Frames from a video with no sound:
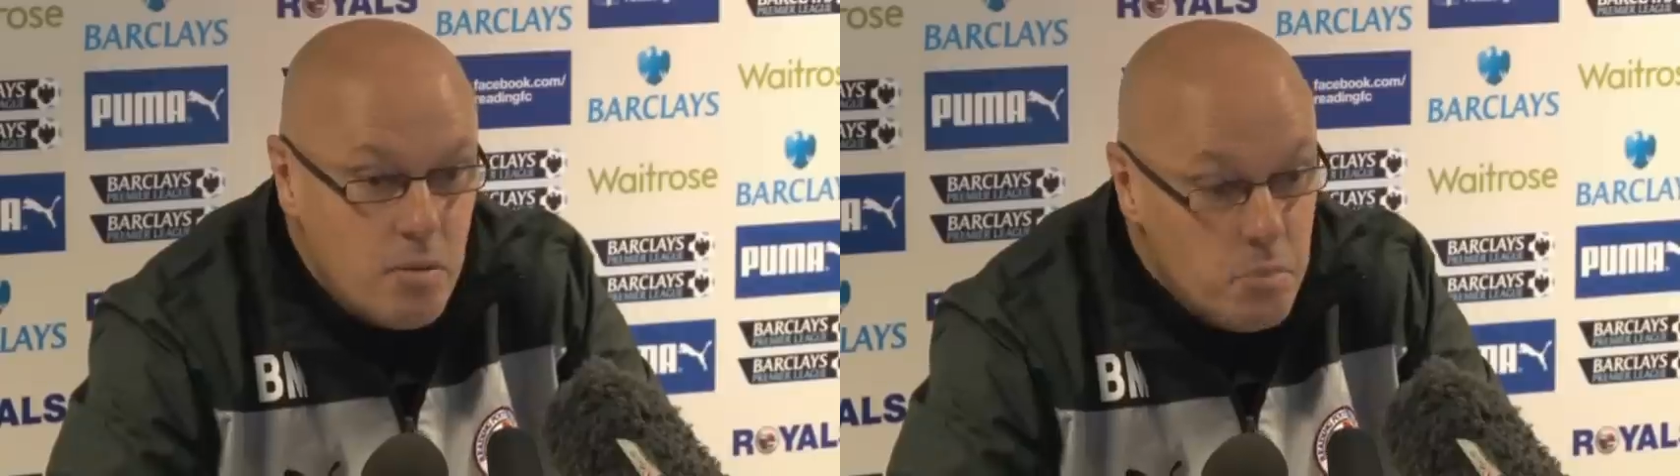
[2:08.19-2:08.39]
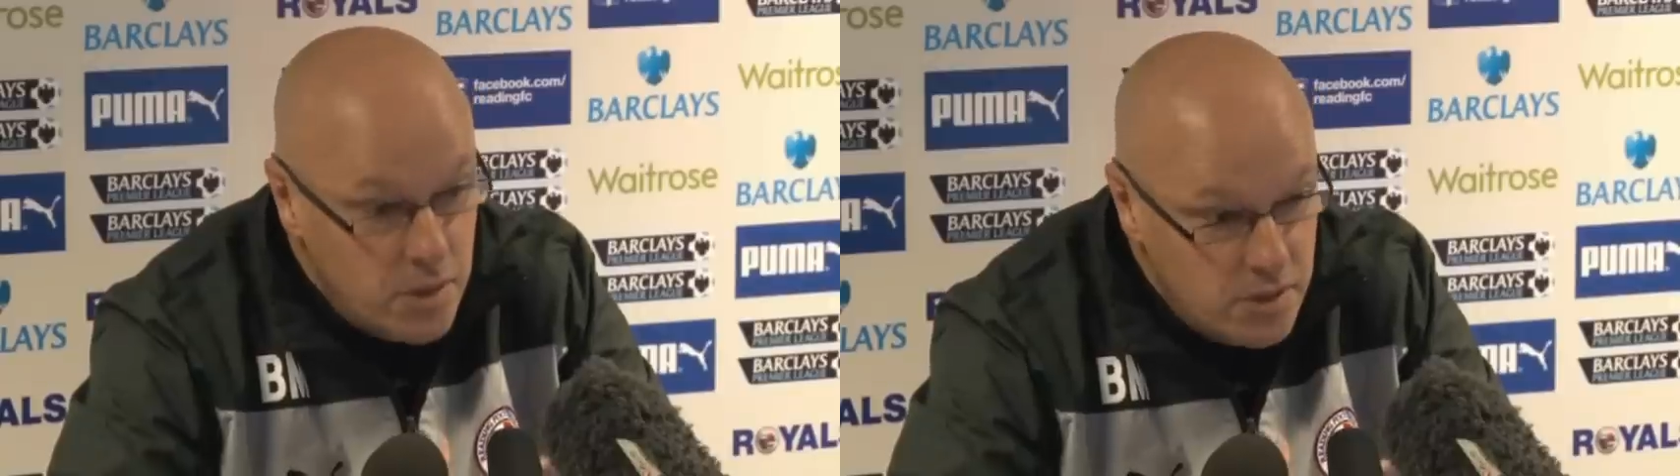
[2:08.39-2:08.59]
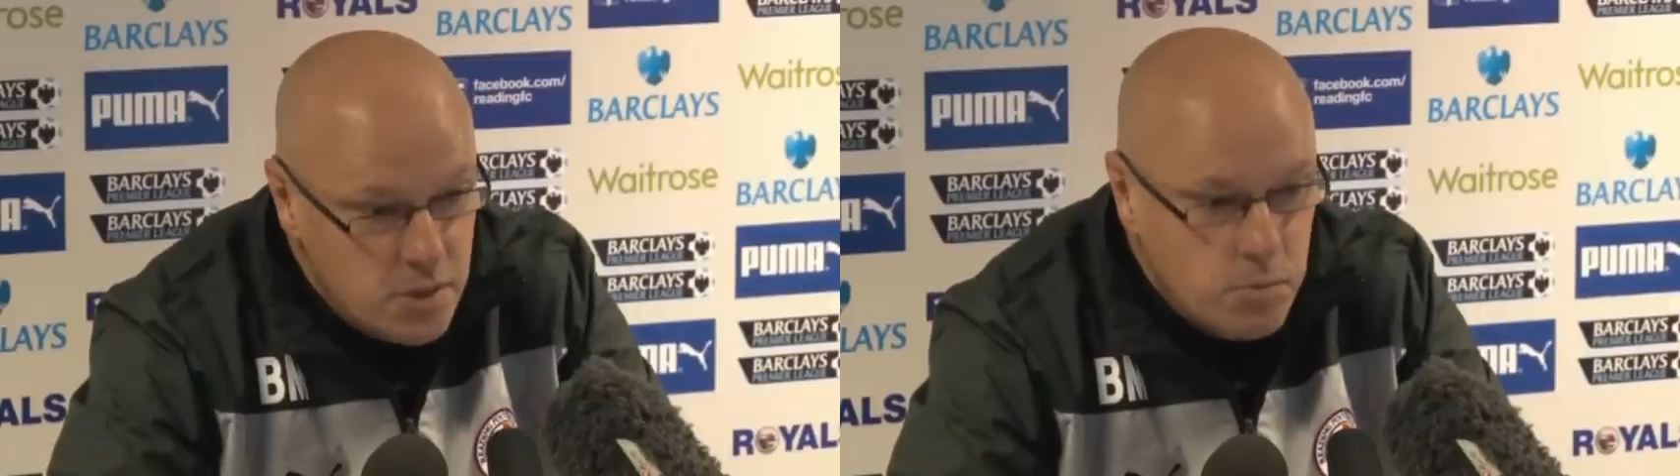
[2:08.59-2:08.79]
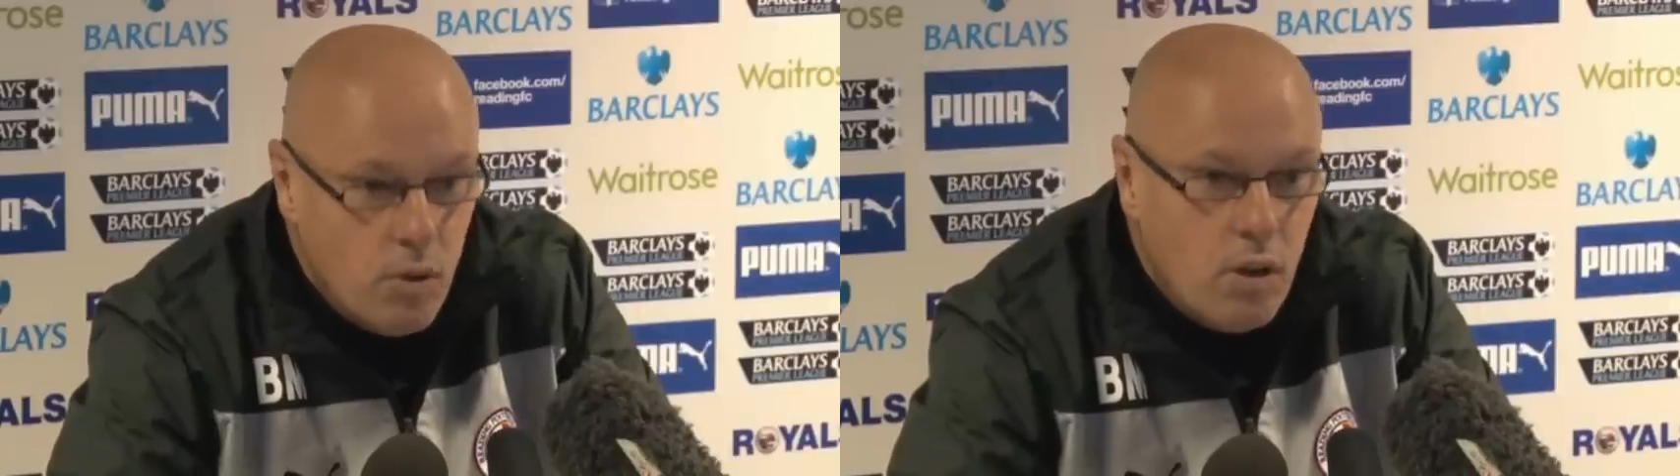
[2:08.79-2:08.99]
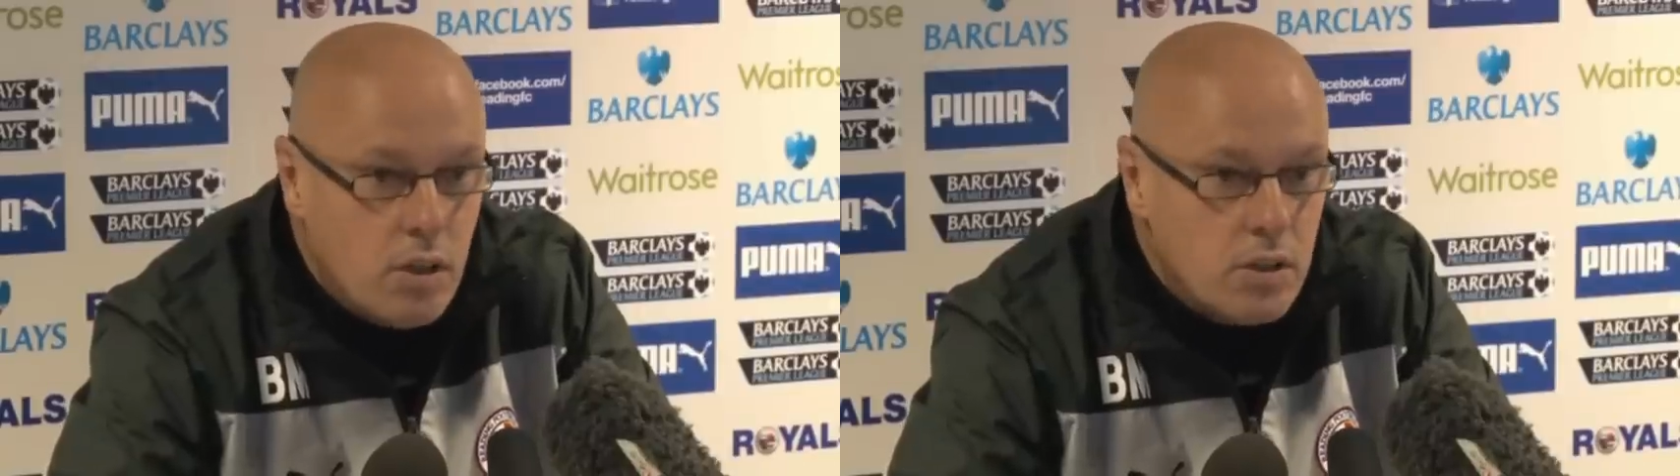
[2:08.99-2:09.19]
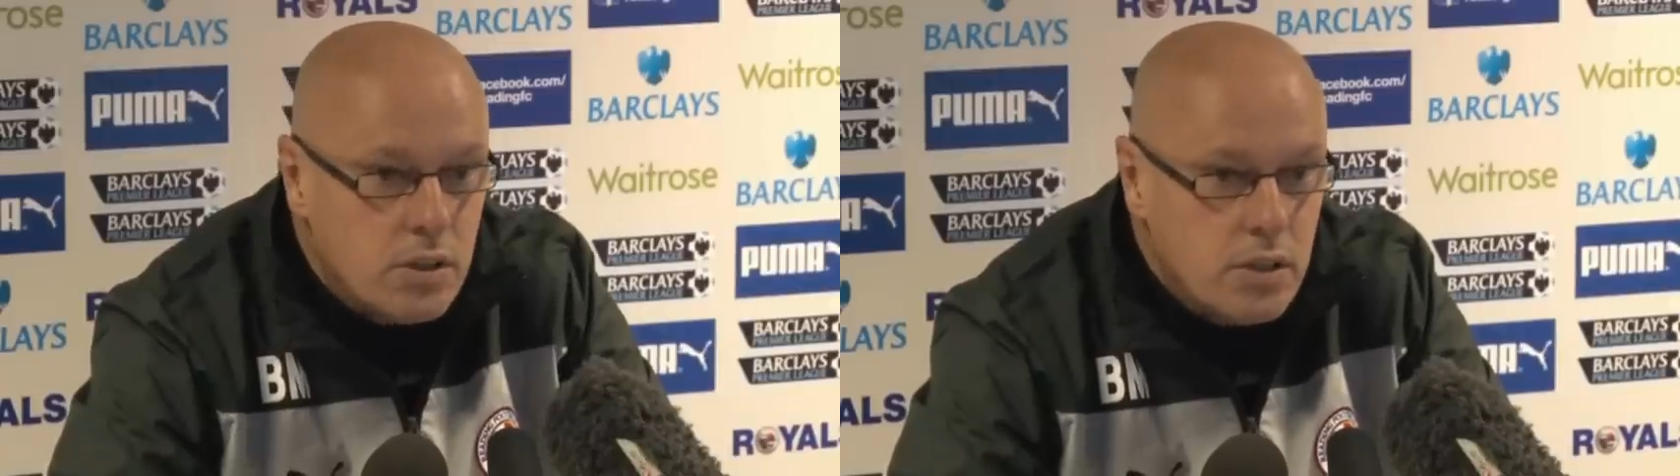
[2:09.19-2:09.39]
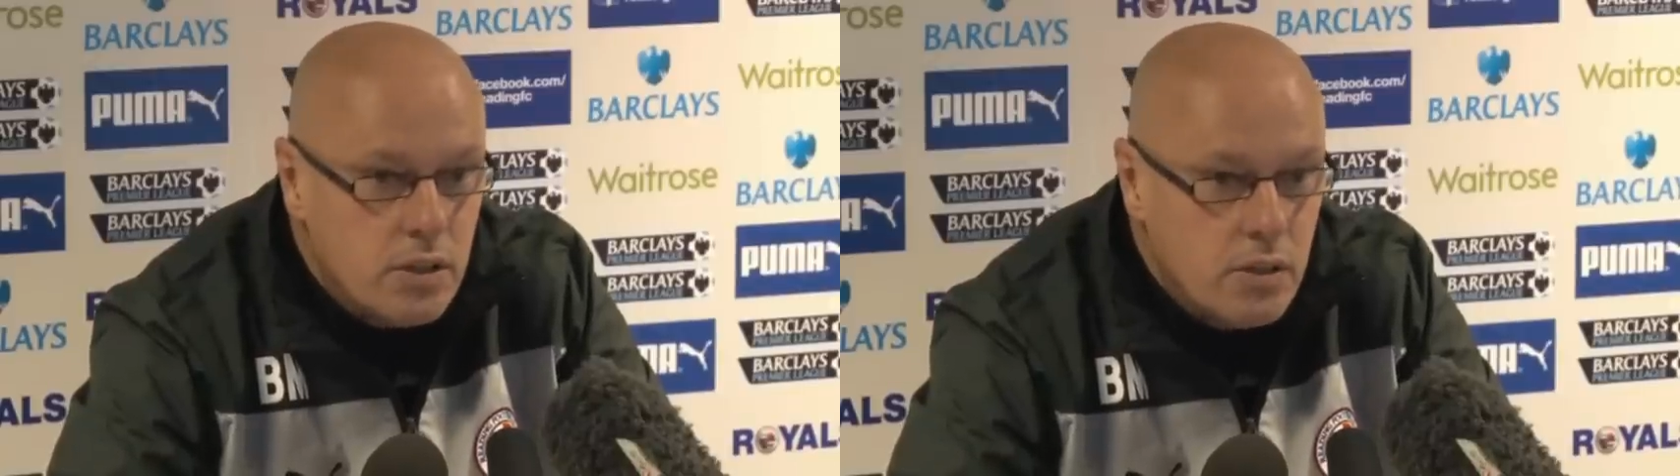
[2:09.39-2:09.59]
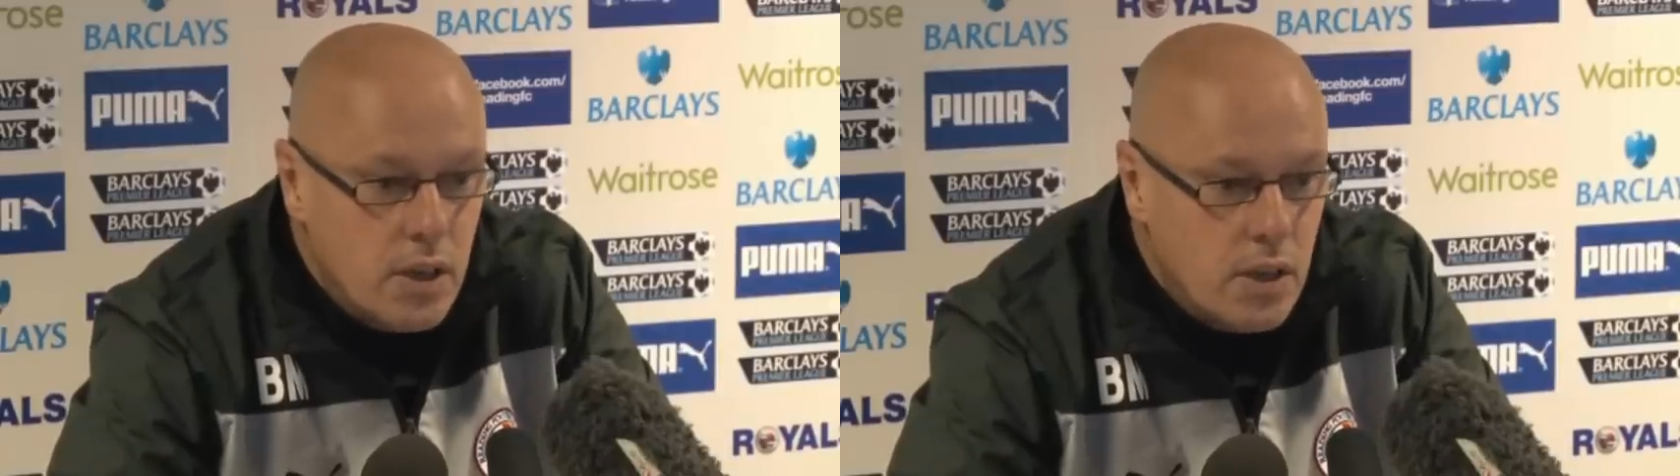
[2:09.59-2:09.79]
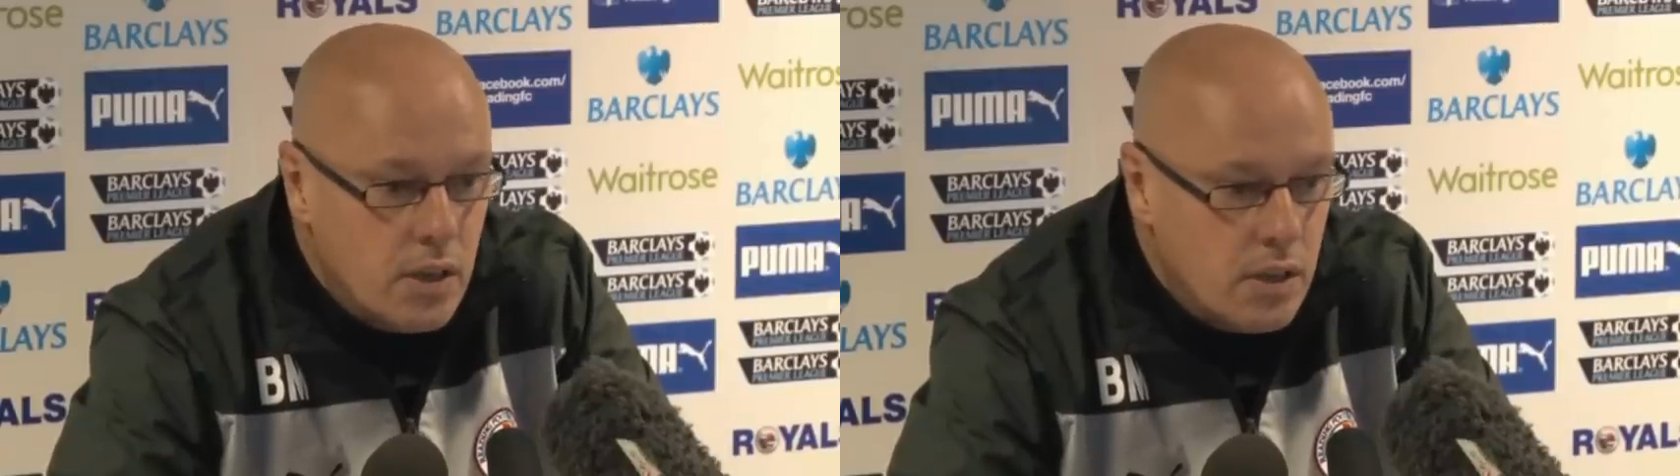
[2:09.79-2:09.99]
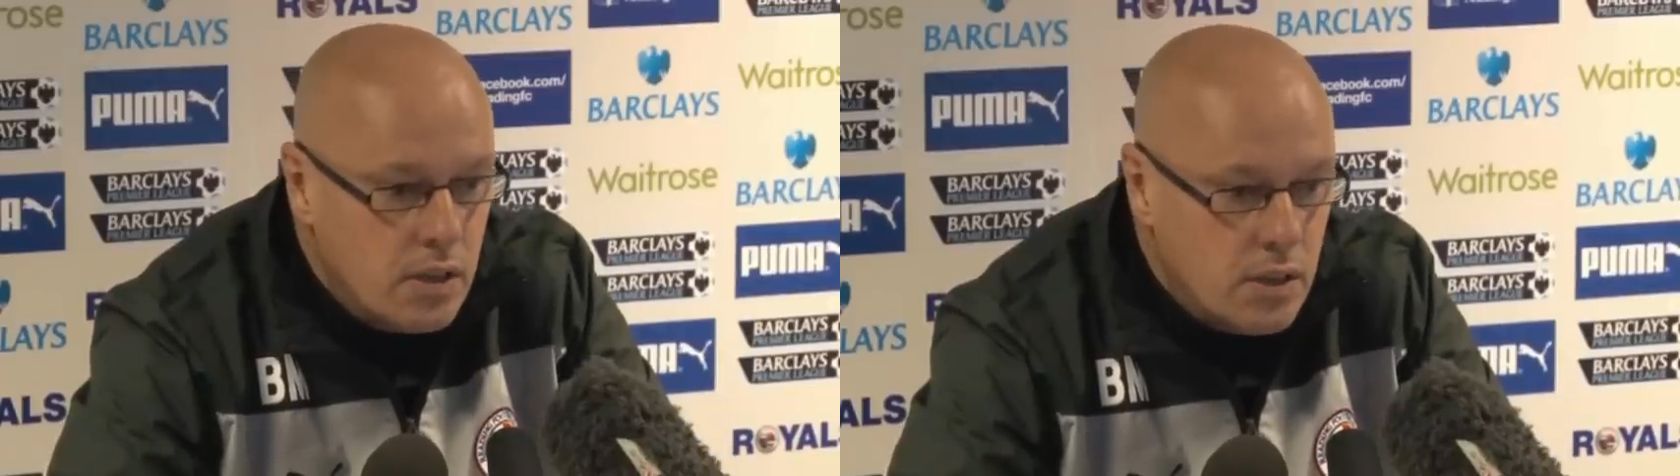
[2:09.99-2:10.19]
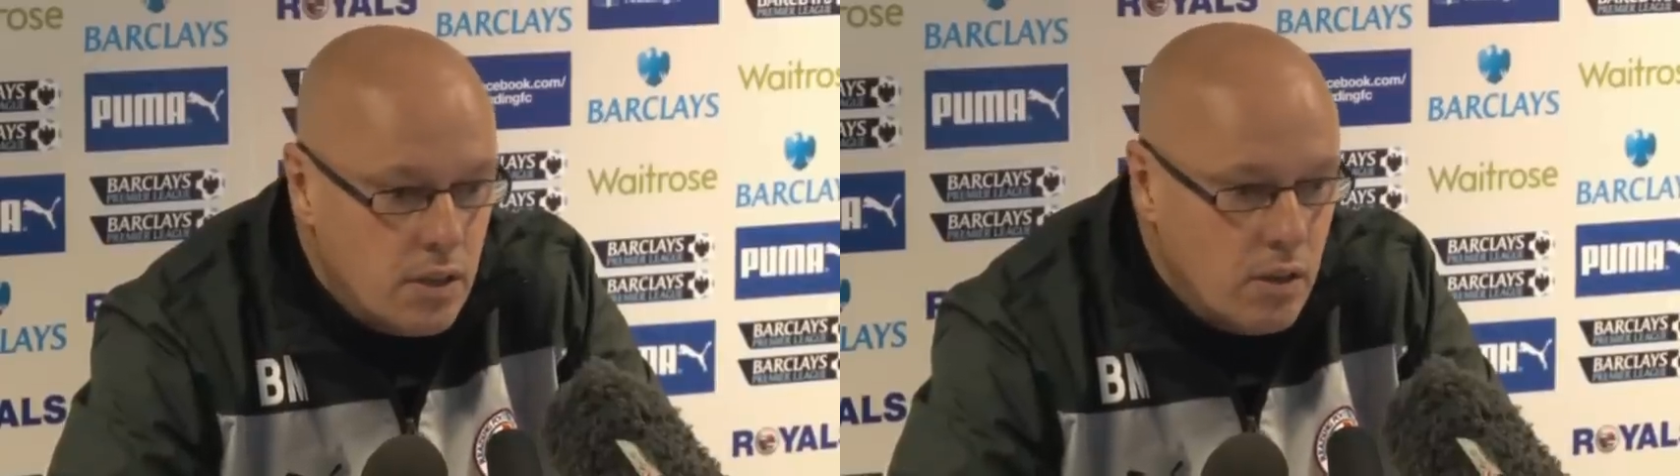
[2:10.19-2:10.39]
But this has brought a lot to uh,